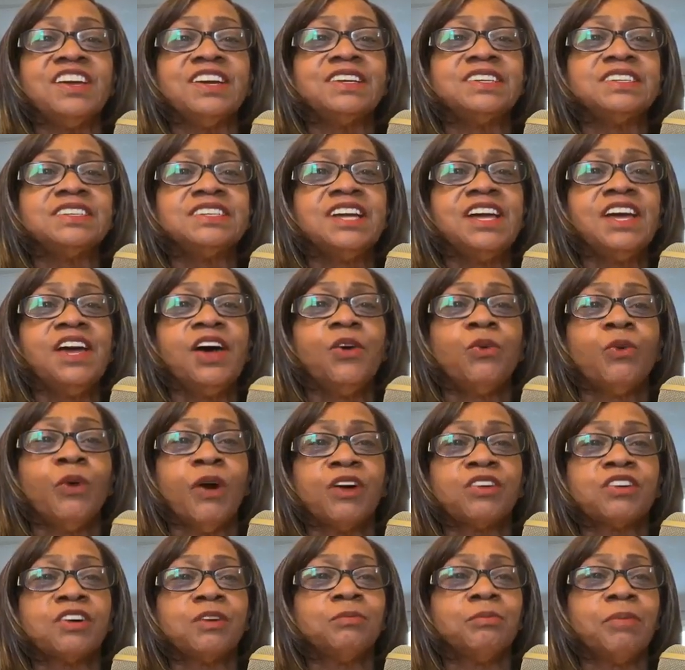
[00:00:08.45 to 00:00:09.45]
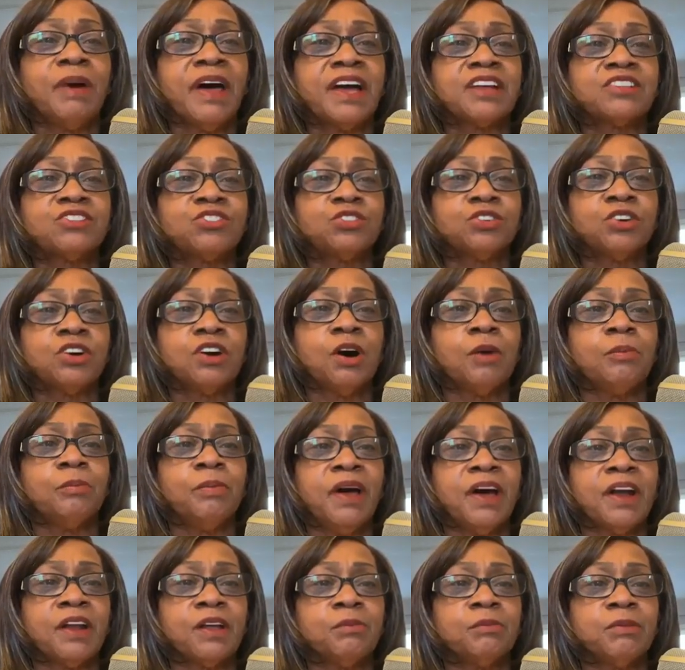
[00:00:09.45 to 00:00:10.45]
Welcome back to our
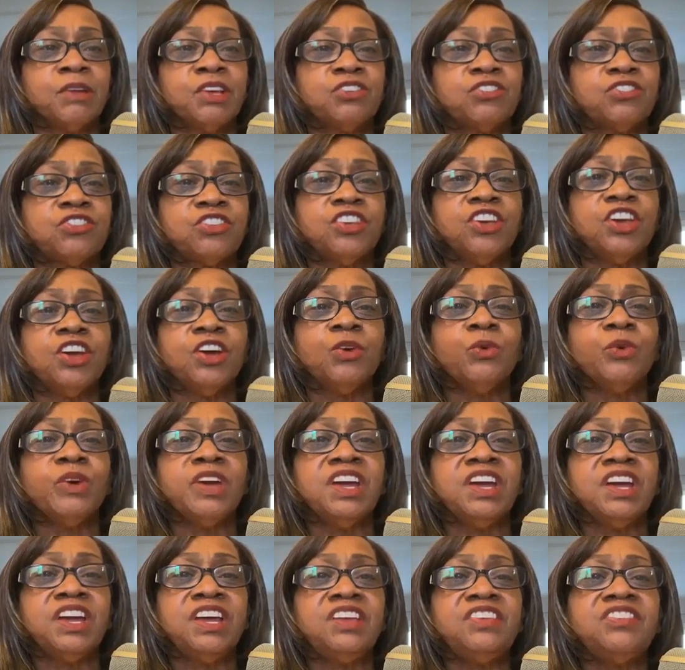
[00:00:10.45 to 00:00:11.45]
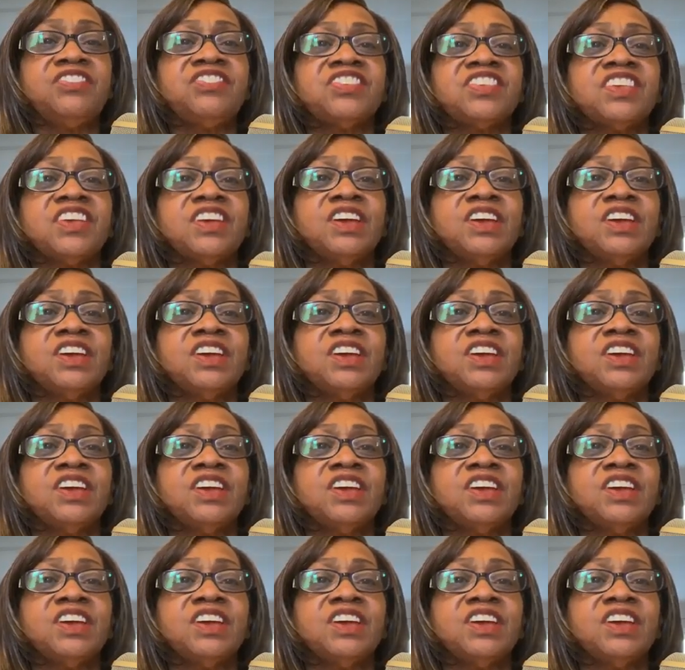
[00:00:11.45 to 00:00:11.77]
Better Me series.